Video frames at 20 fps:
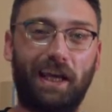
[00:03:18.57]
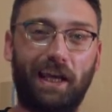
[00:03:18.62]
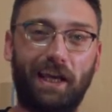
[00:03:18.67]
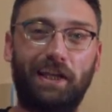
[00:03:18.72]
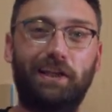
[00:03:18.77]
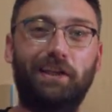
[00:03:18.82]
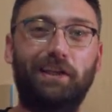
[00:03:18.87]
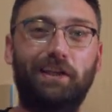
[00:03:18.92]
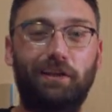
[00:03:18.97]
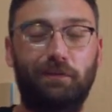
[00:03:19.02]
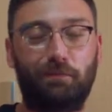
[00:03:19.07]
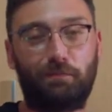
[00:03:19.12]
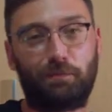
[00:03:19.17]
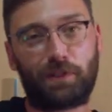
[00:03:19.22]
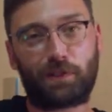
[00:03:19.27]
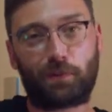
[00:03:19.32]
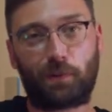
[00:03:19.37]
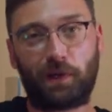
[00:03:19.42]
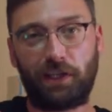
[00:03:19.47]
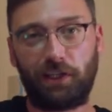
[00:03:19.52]
in
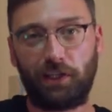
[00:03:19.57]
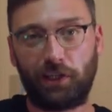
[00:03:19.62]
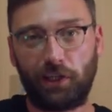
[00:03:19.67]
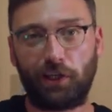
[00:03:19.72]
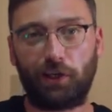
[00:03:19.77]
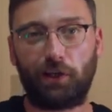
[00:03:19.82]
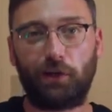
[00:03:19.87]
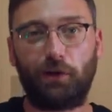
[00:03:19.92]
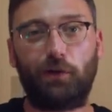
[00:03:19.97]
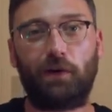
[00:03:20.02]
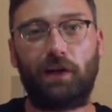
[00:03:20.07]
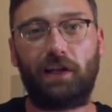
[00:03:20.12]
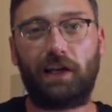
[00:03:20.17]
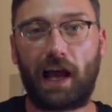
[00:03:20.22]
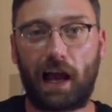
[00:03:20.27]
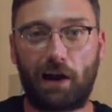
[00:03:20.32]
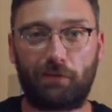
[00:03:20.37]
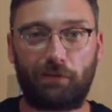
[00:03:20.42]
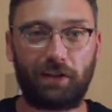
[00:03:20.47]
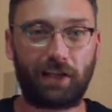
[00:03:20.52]
between you
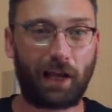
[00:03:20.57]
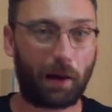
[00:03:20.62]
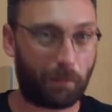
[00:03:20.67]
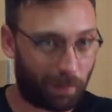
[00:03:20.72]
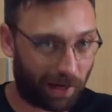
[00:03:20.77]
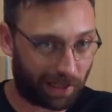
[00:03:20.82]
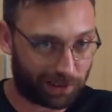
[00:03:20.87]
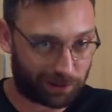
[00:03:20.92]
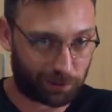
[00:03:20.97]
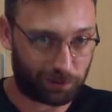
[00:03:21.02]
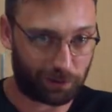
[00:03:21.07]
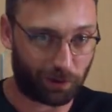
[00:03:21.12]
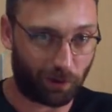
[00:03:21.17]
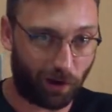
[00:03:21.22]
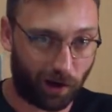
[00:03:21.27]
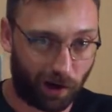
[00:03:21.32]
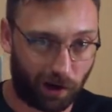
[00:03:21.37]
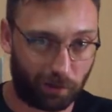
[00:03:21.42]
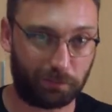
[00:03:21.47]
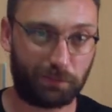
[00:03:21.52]
and having that badge on
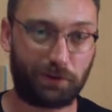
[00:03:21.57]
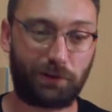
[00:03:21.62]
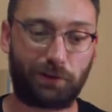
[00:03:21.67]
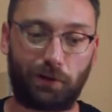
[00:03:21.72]
your arm.